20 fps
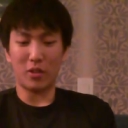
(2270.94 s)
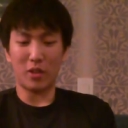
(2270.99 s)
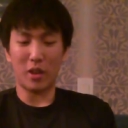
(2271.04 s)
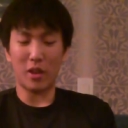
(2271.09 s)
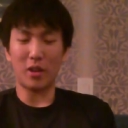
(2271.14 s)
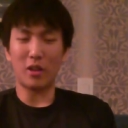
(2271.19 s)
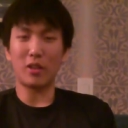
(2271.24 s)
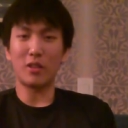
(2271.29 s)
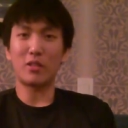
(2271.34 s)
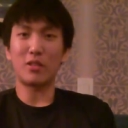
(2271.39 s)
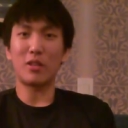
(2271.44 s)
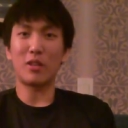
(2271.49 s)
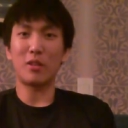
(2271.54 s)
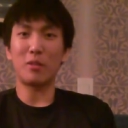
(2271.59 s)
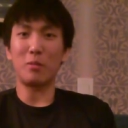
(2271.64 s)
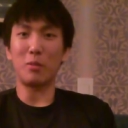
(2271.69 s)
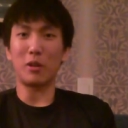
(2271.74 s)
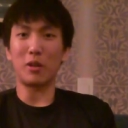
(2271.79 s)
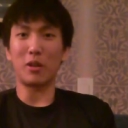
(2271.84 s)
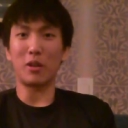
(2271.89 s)
NA
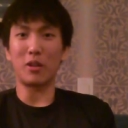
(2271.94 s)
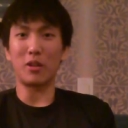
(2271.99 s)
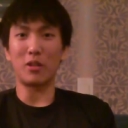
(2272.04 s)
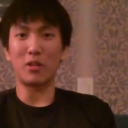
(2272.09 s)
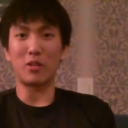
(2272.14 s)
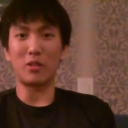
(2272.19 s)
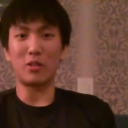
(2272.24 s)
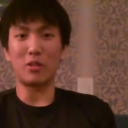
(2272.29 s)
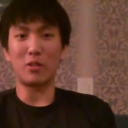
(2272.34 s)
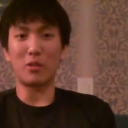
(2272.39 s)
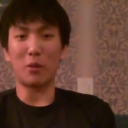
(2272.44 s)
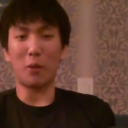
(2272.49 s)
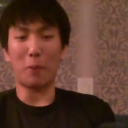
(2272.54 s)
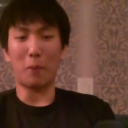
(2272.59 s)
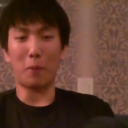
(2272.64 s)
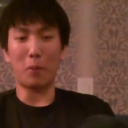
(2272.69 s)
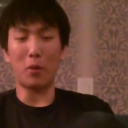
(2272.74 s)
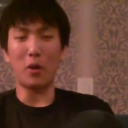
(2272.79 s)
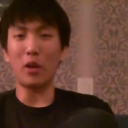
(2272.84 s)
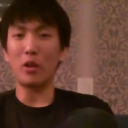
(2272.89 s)
scene because
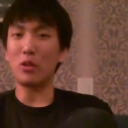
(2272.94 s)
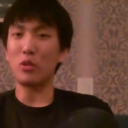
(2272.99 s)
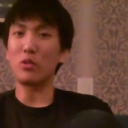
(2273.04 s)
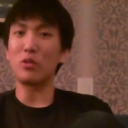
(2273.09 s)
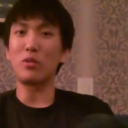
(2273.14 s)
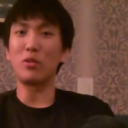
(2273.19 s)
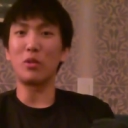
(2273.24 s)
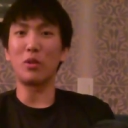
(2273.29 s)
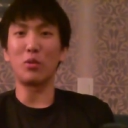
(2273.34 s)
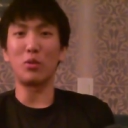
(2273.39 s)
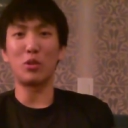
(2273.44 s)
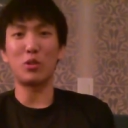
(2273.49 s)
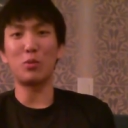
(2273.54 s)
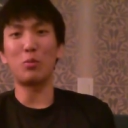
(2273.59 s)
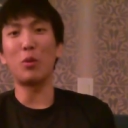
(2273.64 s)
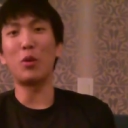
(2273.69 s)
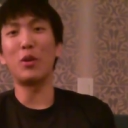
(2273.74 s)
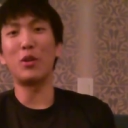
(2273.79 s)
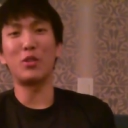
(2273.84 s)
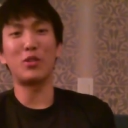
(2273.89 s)
we're not used to it. We're
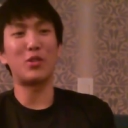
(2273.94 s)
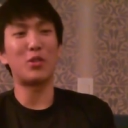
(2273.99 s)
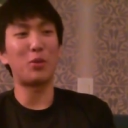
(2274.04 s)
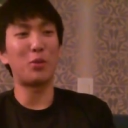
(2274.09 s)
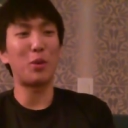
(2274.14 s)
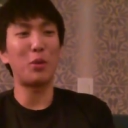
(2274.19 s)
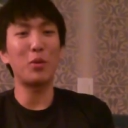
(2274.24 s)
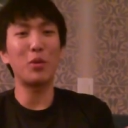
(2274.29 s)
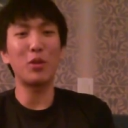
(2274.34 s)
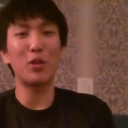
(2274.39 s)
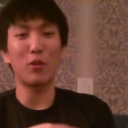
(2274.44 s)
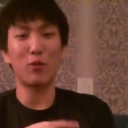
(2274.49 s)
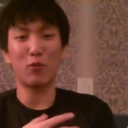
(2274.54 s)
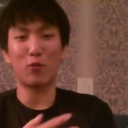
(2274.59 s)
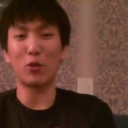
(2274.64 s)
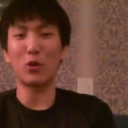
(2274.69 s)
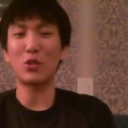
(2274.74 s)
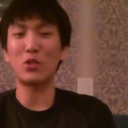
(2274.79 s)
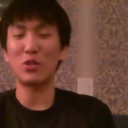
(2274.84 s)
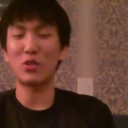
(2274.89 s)
spoiled. So we were the
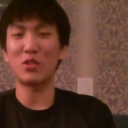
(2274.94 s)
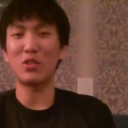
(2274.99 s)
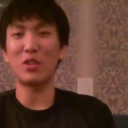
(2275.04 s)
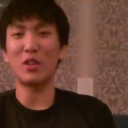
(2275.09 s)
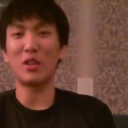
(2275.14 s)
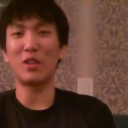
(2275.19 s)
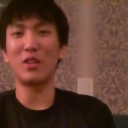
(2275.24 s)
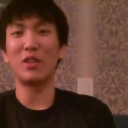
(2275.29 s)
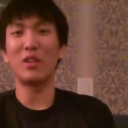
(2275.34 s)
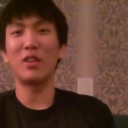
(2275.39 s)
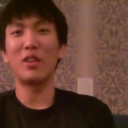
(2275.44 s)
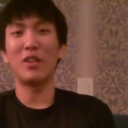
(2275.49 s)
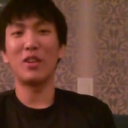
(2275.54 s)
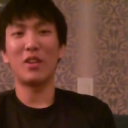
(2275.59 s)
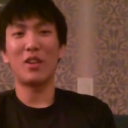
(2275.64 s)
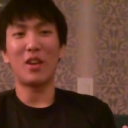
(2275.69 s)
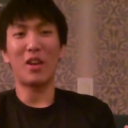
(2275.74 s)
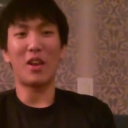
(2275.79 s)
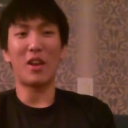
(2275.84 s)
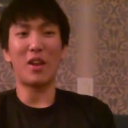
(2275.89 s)
first scene,
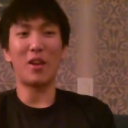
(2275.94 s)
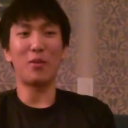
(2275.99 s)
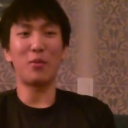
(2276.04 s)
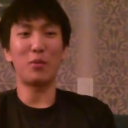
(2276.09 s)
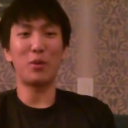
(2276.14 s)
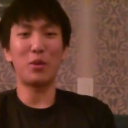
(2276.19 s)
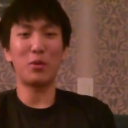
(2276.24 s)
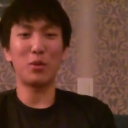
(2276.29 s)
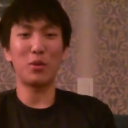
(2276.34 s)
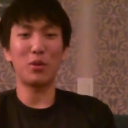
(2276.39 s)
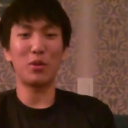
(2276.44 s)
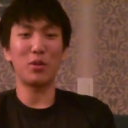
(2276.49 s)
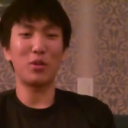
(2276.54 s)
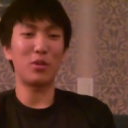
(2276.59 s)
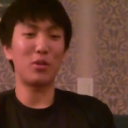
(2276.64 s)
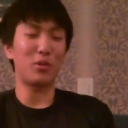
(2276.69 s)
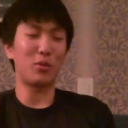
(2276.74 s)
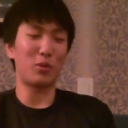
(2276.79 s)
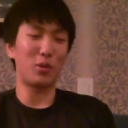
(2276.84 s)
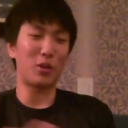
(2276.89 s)
and
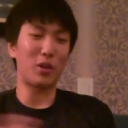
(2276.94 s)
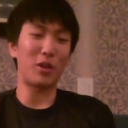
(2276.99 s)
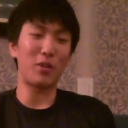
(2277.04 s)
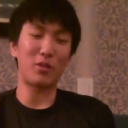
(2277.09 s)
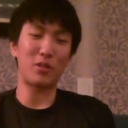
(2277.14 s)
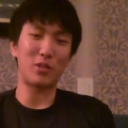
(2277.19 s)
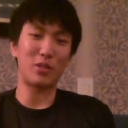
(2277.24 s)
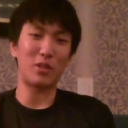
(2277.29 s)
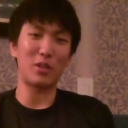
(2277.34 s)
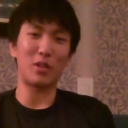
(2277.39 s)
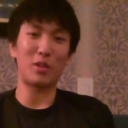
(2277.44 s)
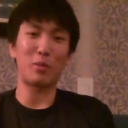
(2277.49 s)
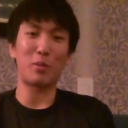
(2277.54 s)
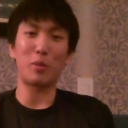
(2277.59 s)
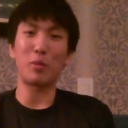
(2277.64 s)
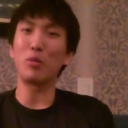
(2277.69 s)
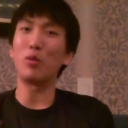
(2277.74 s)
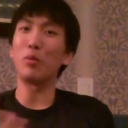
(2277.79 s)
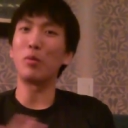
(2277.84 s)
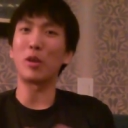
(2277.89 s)
we're obviously the
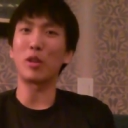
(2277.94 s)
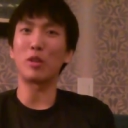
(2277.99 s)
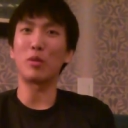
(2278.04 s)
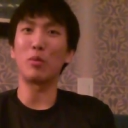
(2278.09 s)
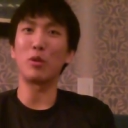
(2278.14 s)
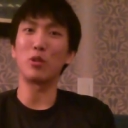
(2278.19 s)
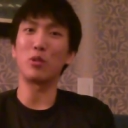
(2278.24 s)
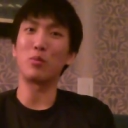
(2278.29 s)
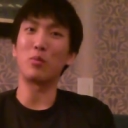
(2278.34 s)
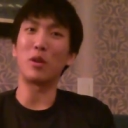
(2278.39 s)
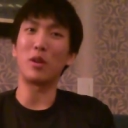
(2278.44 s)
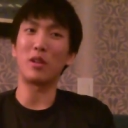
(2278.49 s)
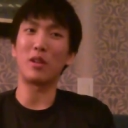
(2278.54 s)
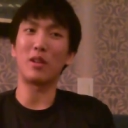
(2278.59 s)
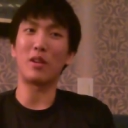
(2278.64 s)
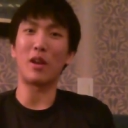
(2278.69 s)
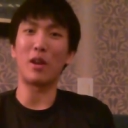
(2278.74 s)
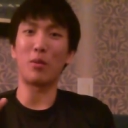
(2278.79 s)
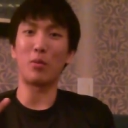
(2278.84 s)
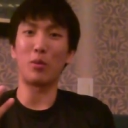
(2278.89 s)
people who make the most
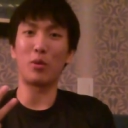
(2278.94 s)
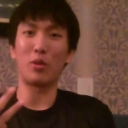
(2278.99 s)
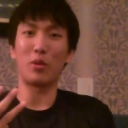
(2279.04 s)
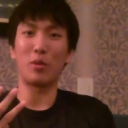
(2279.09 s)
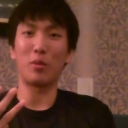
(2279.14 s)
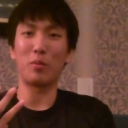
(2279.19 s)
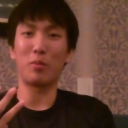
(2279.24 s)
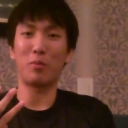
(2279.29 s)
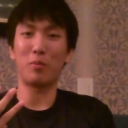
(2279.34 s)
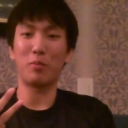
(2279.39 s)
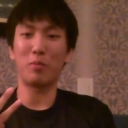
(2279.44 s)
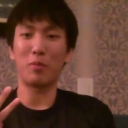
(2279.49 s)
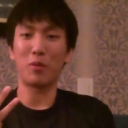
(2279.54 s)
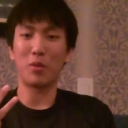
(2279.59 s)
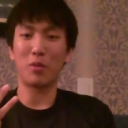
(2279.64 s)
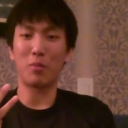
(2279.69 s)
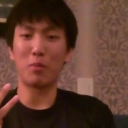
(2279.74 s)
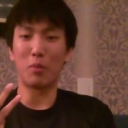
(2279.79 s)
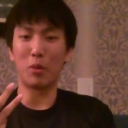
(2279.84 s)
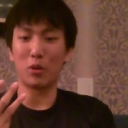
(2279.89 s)
money, and we're the
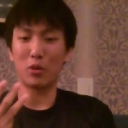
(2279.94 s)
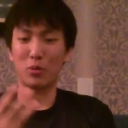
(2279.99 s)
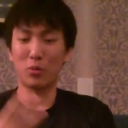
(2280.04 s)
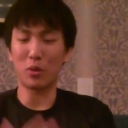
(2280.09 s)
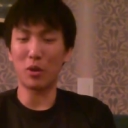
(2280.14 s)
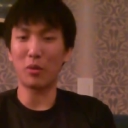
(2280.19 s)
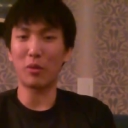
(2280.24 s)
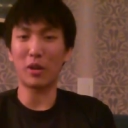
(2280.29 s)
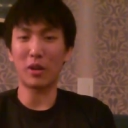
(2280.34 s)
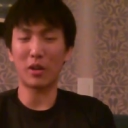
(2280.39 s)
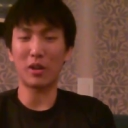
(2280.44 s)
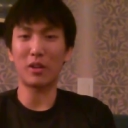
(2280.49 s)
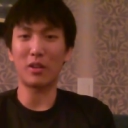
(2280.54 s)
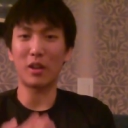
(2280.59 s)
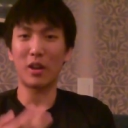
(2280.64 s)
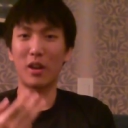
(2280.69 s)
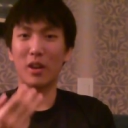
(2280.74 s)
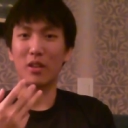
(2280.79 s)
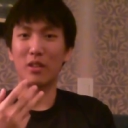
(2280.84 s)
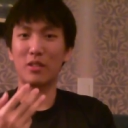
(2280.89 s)
most well
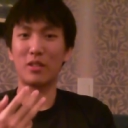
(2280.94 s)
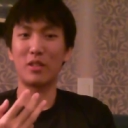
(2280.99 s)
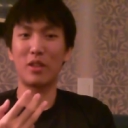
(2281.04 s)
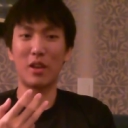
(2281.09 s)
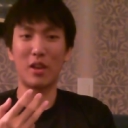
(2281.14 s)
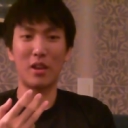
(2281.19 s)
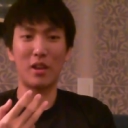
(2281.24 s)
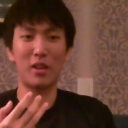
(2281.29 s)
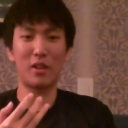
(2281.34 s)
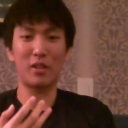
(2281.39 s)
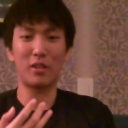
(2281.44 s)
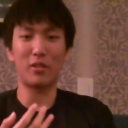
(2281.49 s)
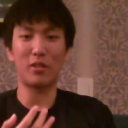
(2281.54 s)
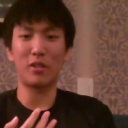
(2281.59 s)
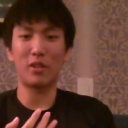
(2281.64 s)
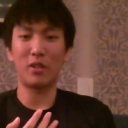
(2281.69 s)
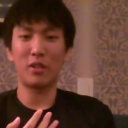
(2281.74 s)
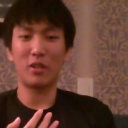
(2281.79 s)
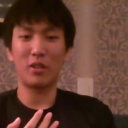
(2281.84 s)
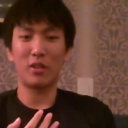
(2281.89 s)
recognized and
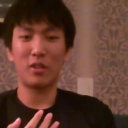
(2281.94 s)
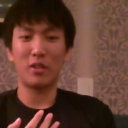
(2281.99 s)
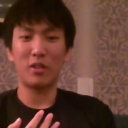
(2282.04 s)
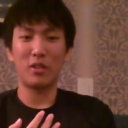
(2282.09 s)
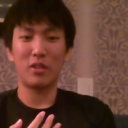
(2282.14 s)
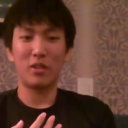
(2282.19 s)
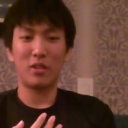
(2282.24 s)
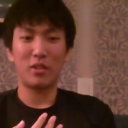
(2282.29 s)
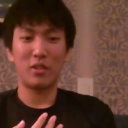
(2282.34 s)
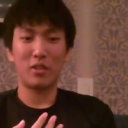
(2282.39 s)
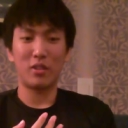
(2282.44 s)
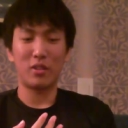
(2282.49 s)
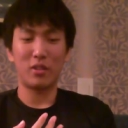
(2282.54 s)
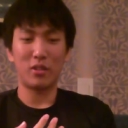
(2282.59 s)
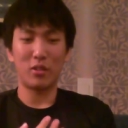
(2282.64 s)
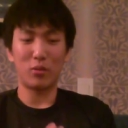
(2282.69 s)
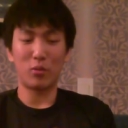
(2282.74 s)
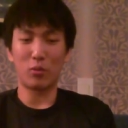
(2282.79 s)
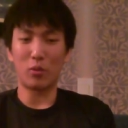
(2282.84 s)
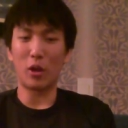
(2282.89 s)

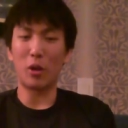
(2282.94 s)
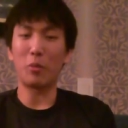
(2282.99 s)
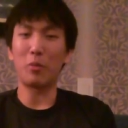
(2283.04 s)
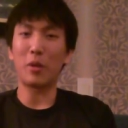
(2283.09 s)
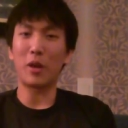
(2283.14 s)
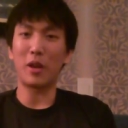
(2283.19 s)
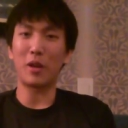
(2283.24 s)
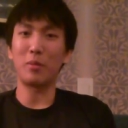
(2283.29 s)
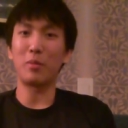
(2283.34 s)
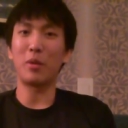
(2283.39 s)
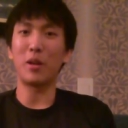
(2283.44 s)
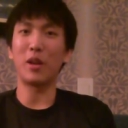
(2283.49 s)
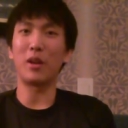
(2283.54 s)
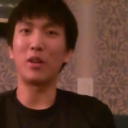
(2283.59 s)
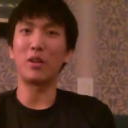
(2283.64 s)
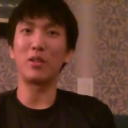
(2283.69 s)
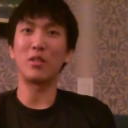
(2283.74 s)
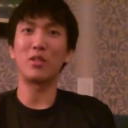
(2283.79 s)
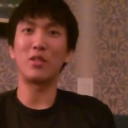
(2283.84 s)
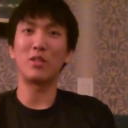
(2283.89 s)
well paid
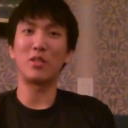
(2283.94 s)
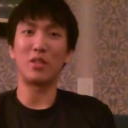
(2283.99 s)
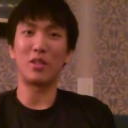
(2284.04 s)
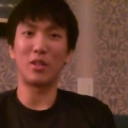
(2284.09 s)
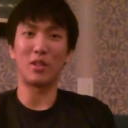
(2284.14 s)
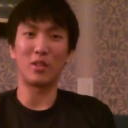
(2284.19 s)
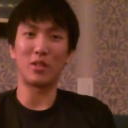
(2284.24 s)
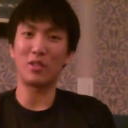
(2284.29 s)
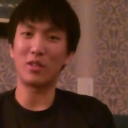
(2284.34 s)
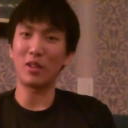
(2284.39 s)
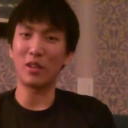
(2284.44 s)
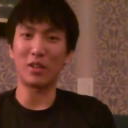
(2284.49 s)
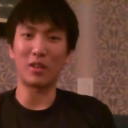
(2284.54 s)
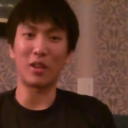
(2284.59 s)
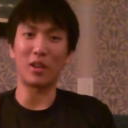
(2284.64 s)
players in the scene.